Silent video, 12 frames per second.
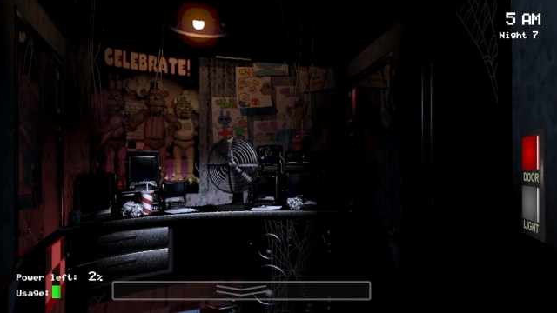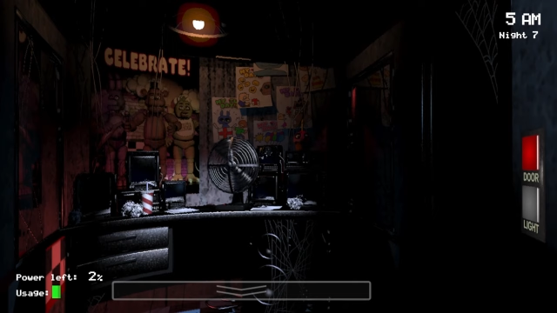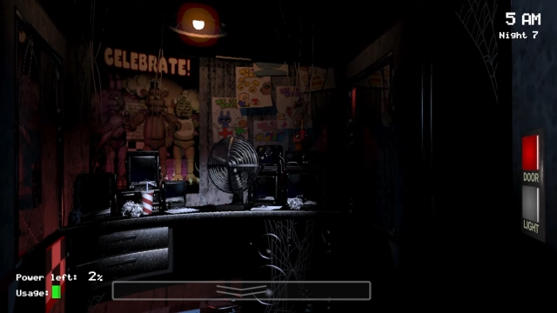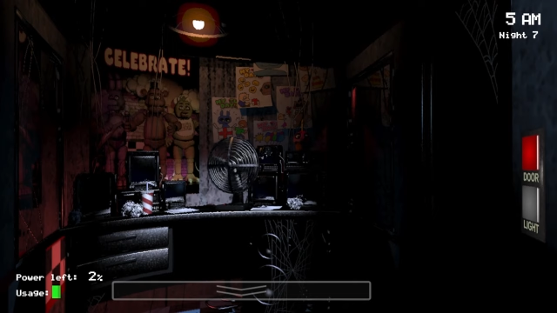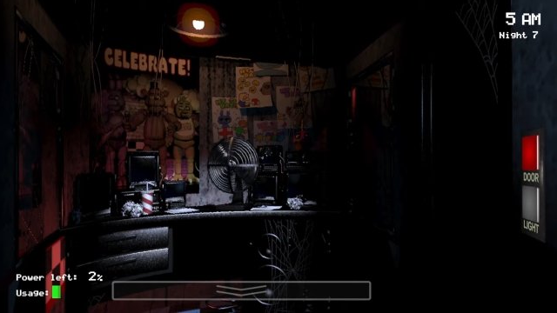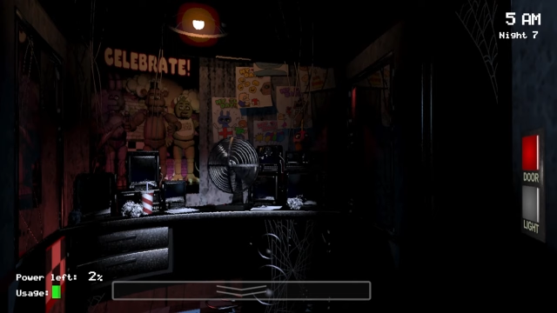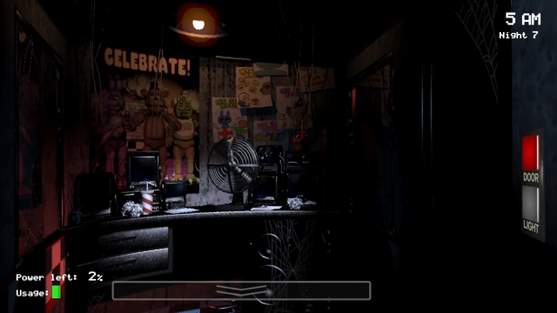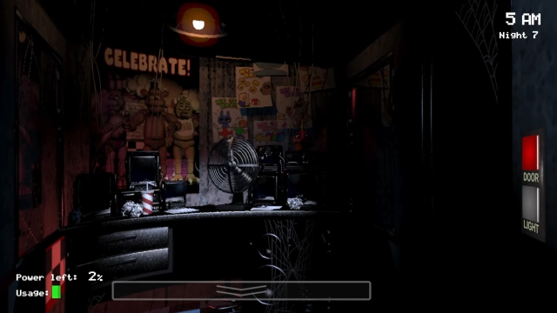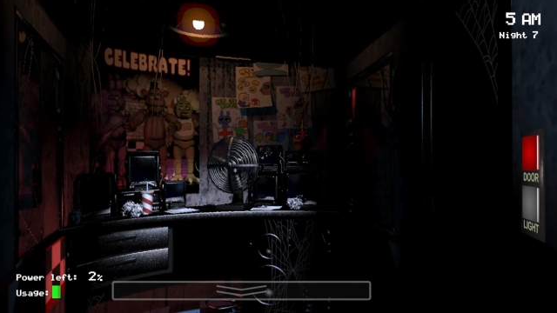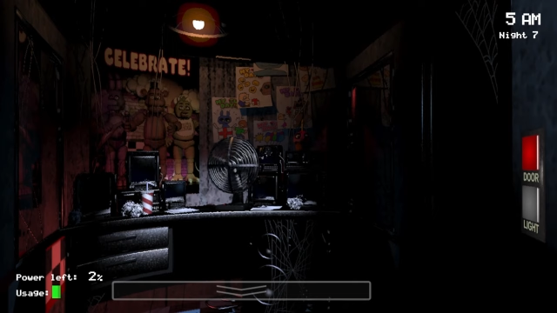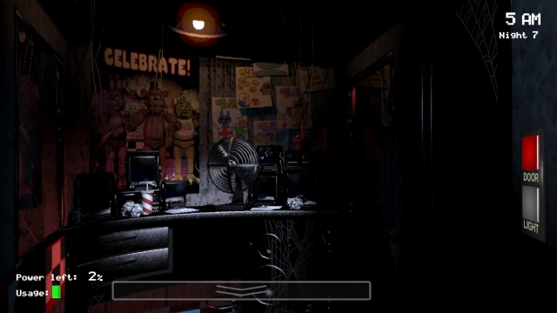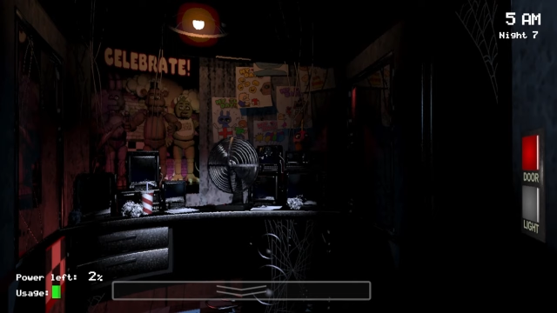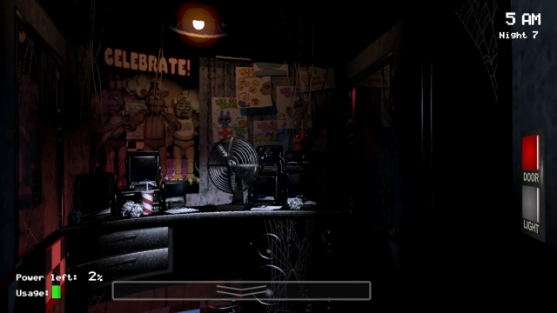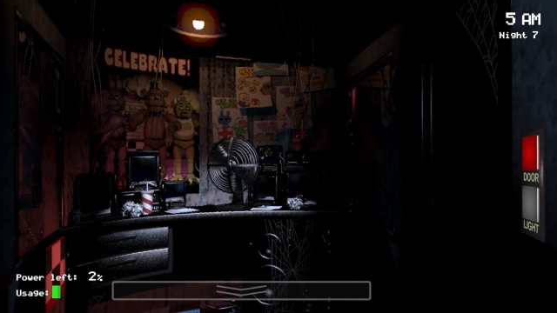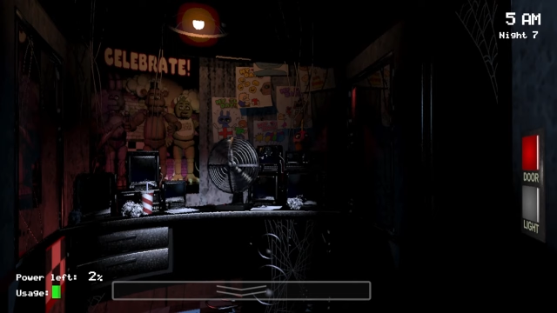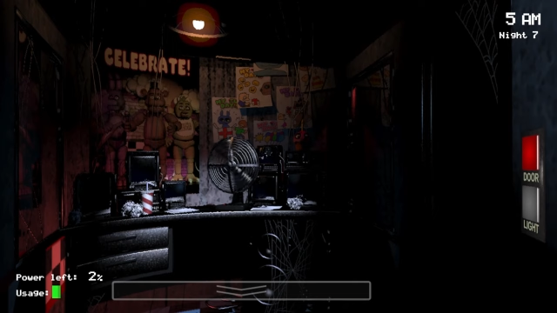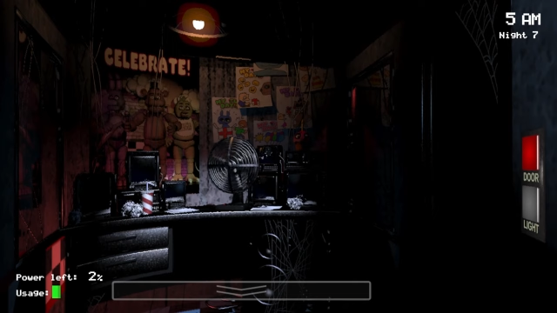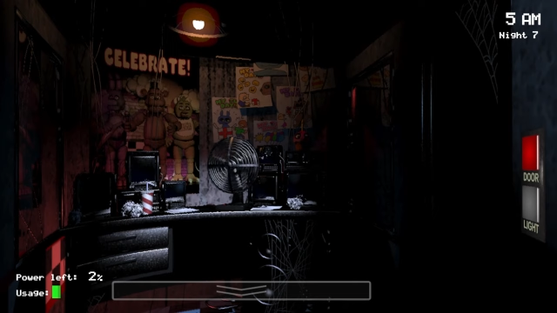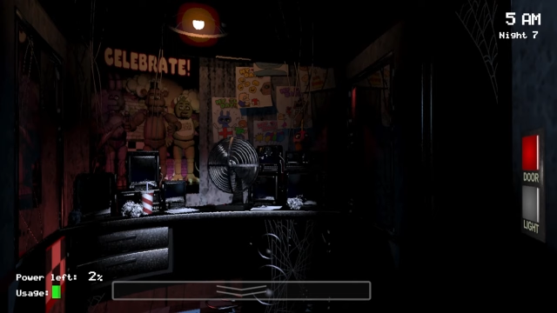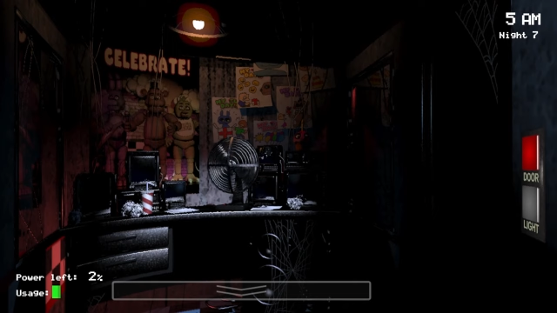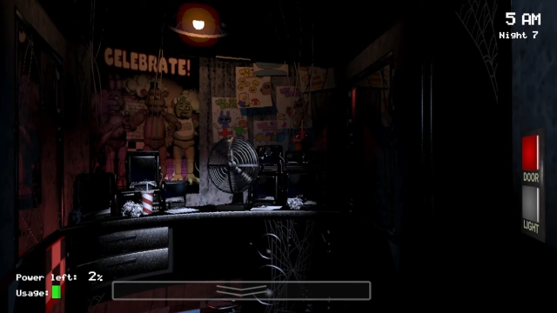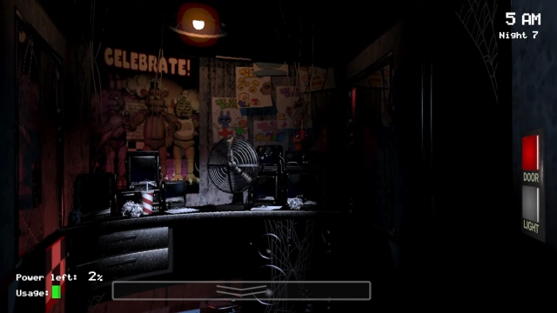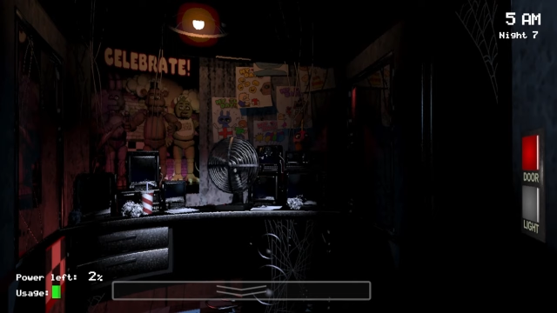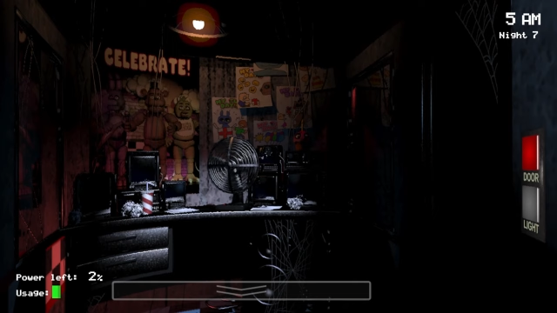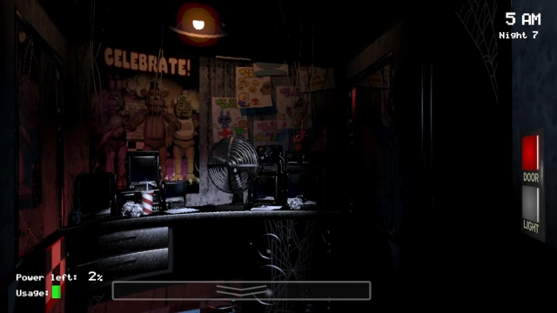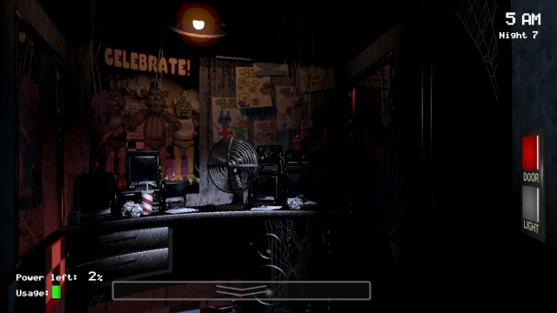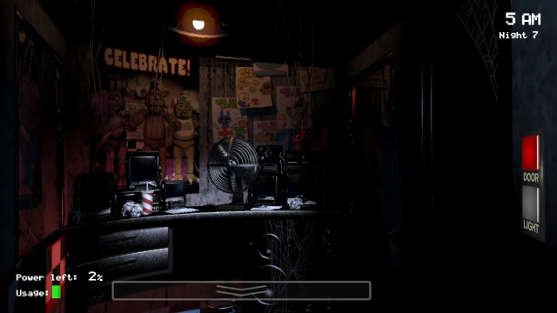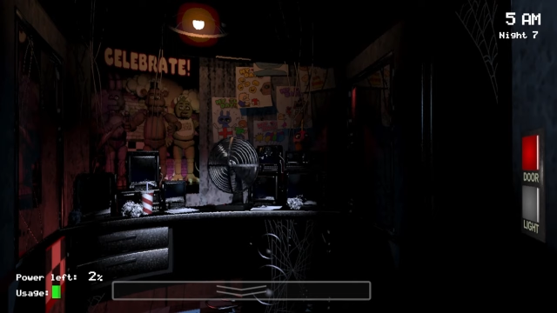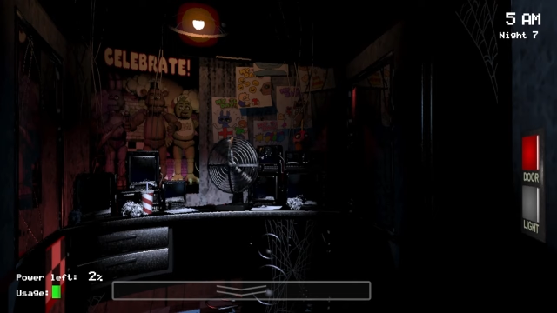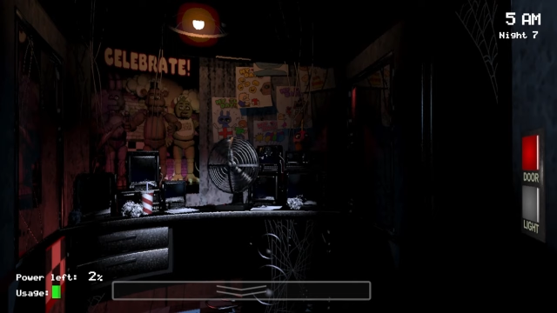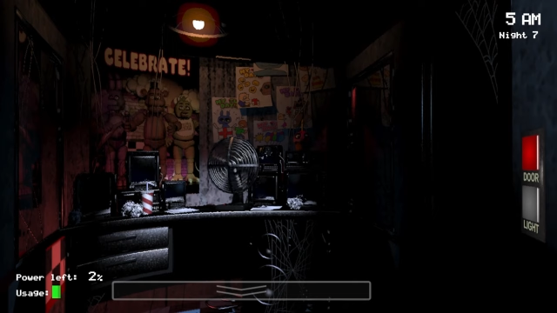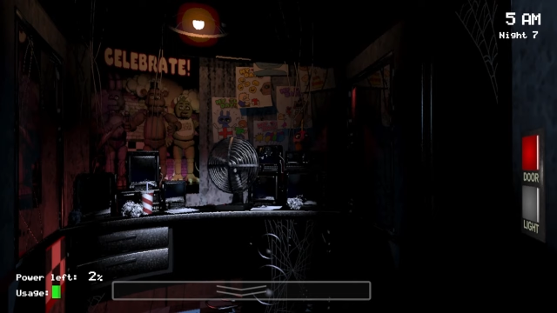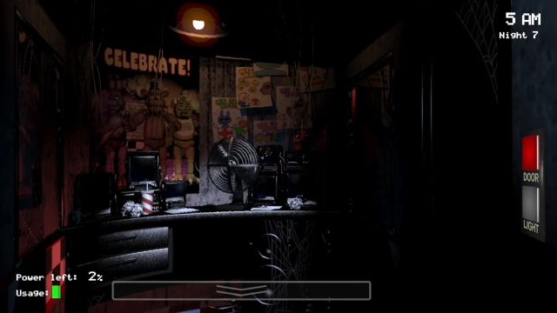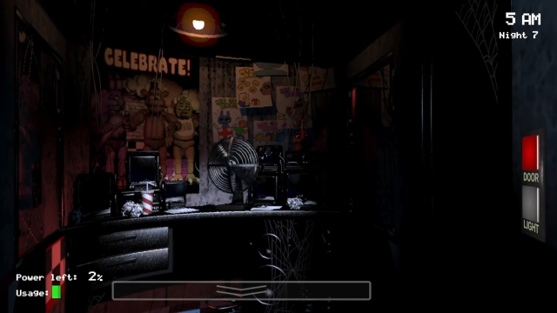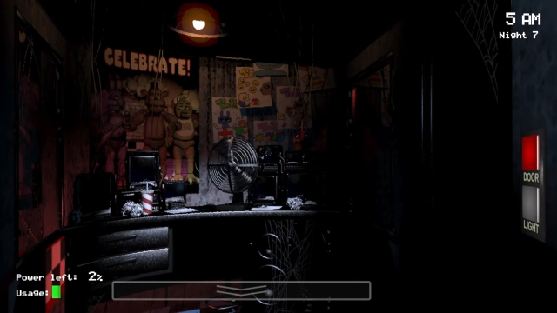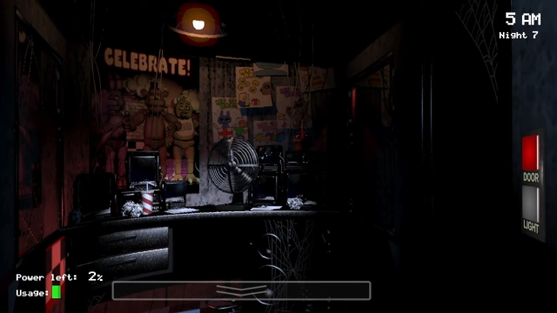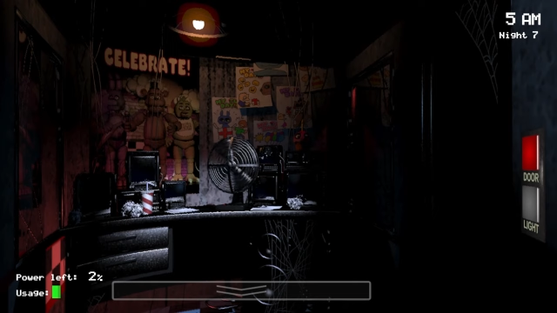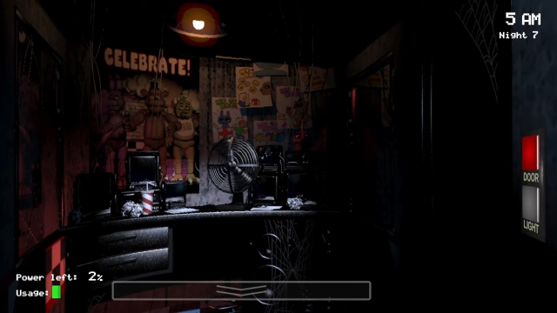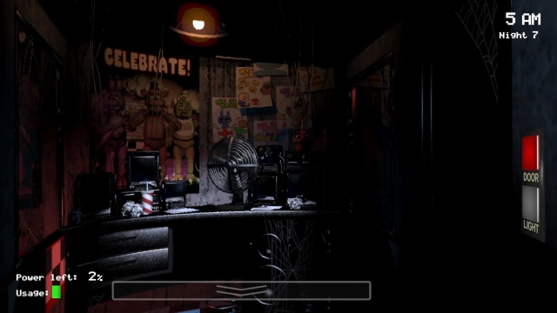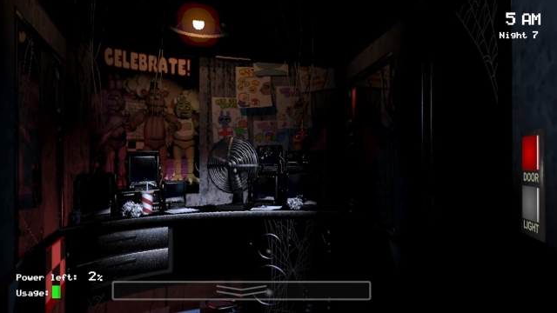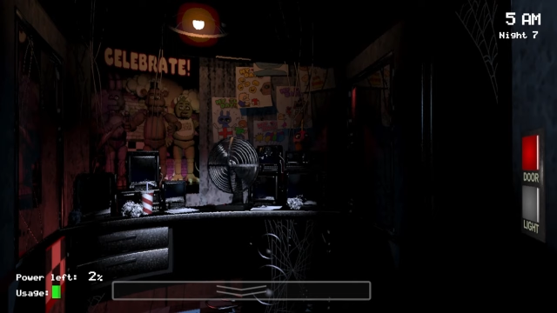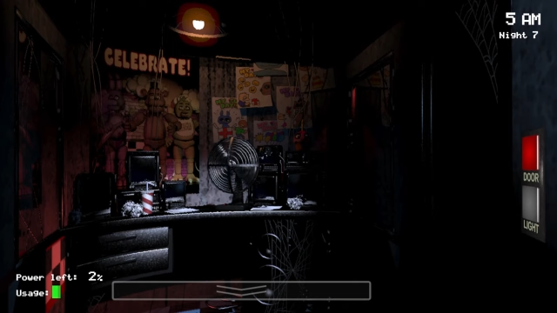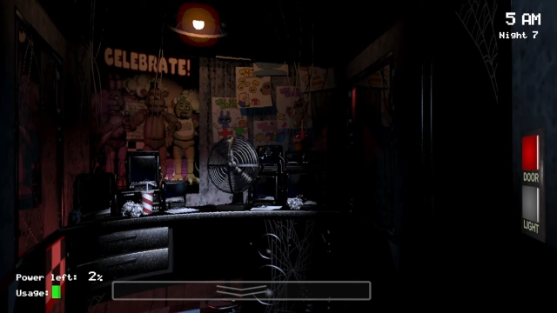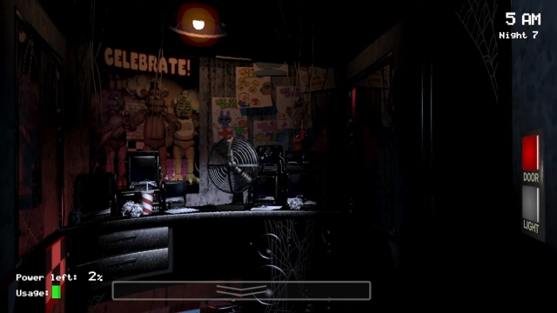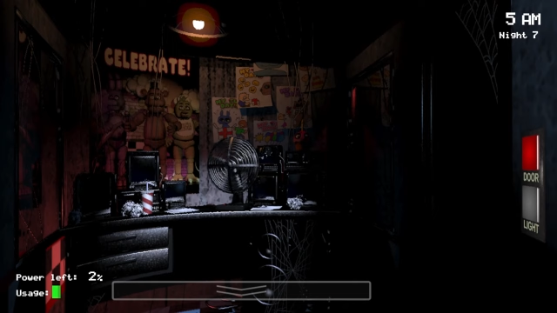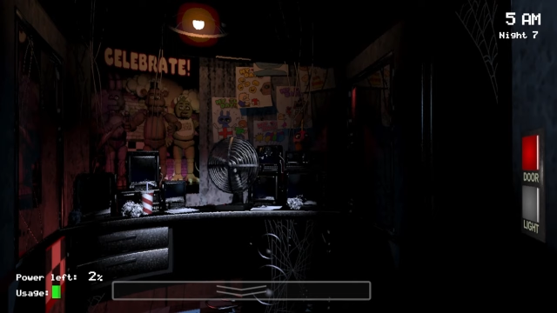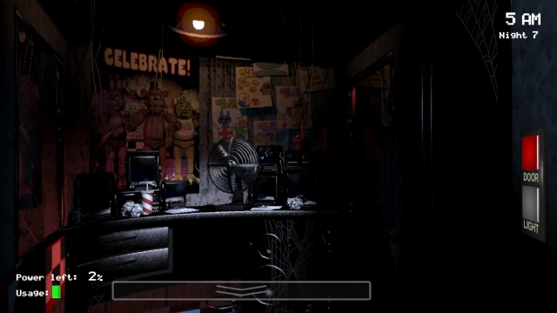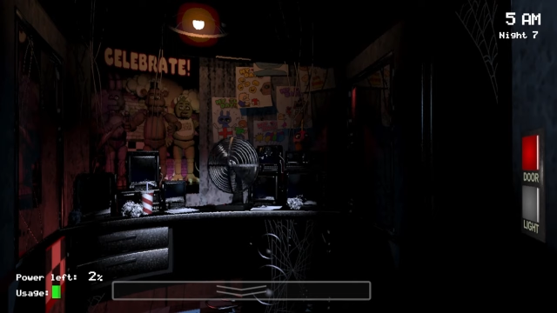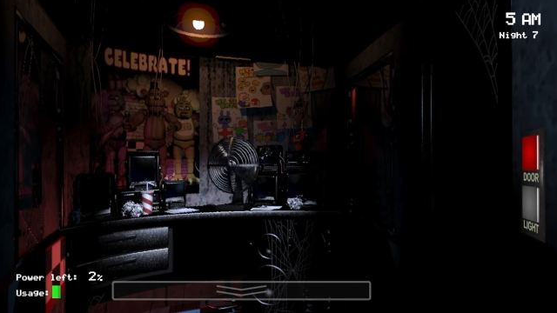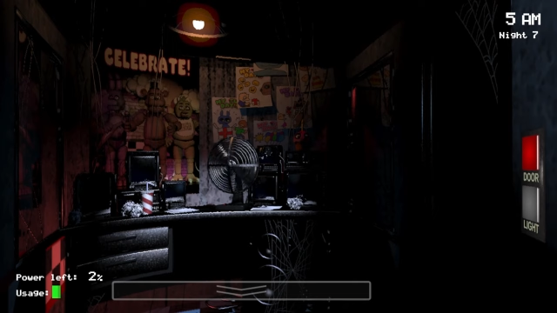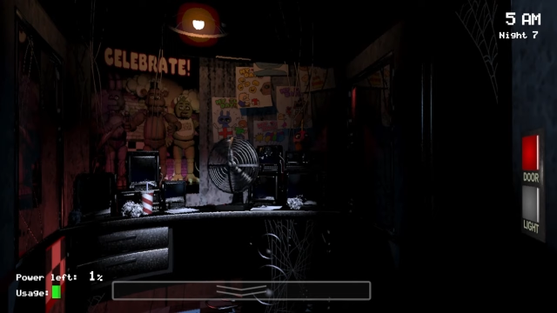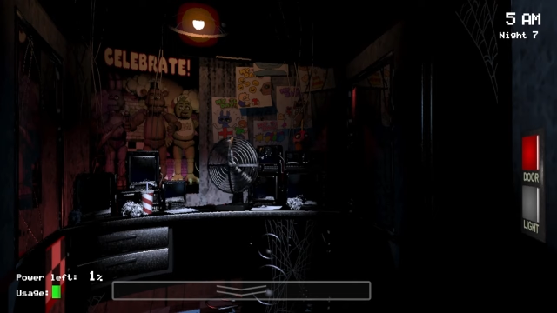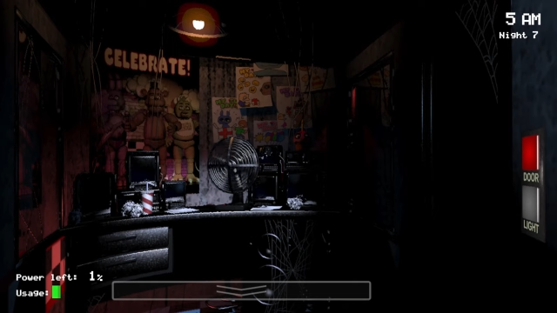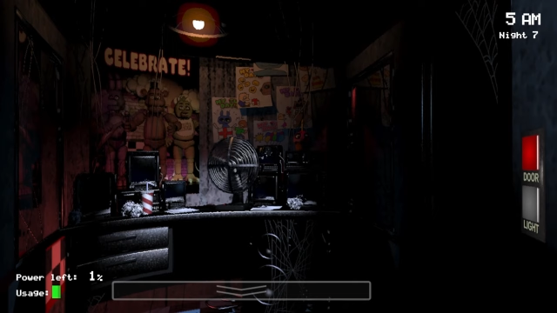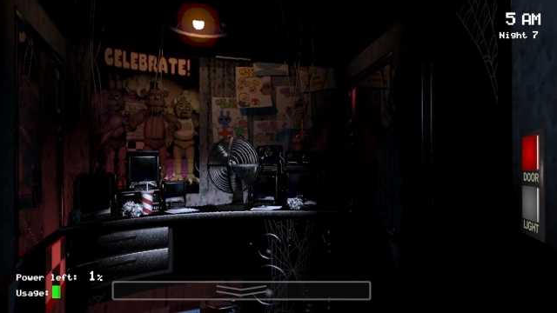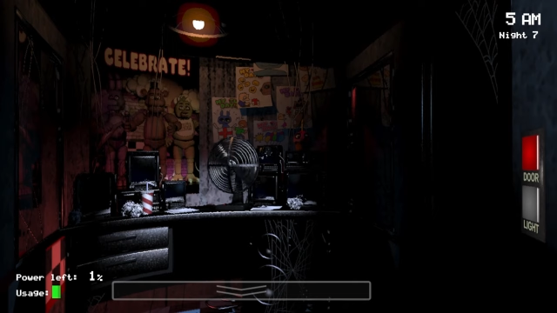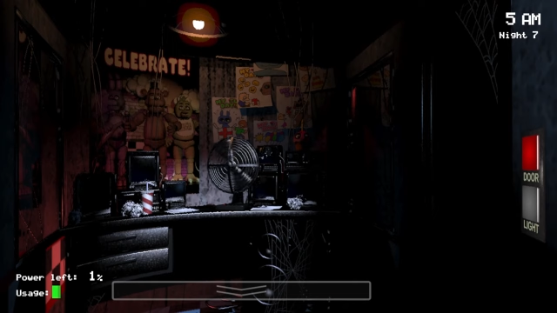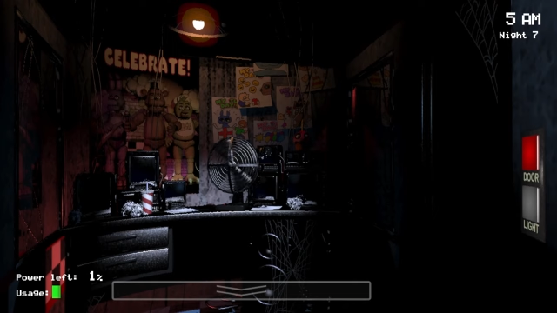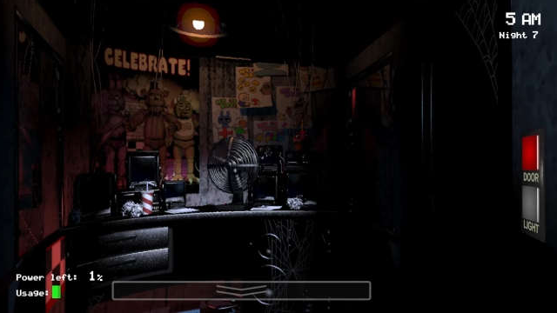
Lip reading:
[unreadable: no face in view]